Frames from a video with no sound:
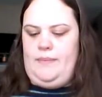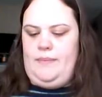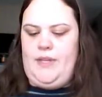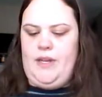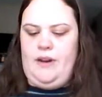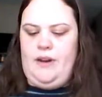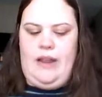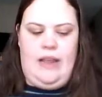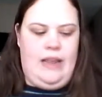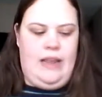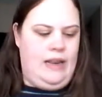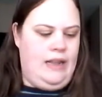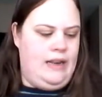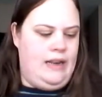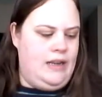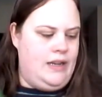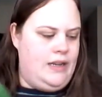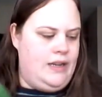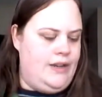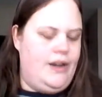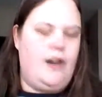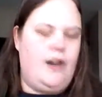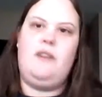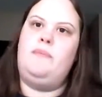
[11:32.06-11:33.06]
donate at
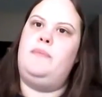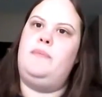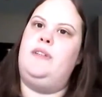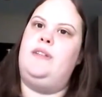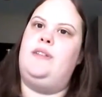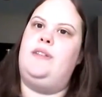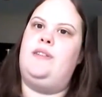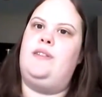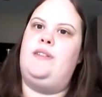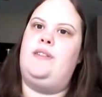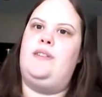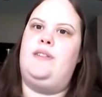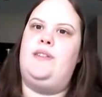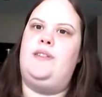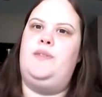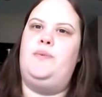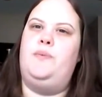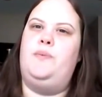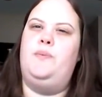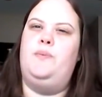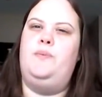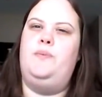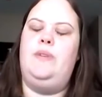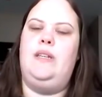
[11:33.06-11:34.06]
a
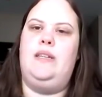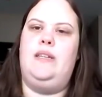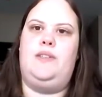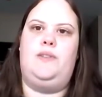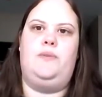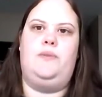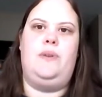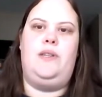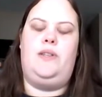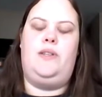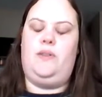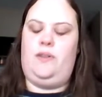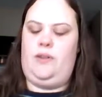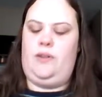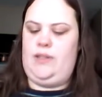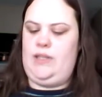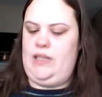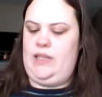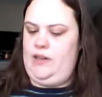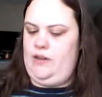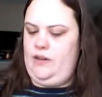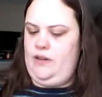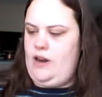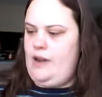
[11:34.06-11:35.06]
homelessness resource
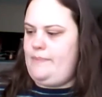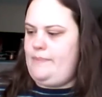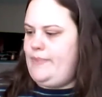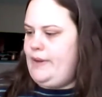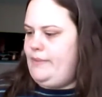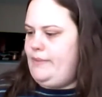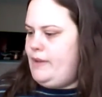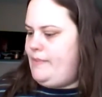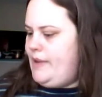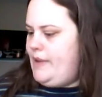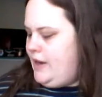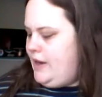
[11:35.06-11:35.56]
center up by my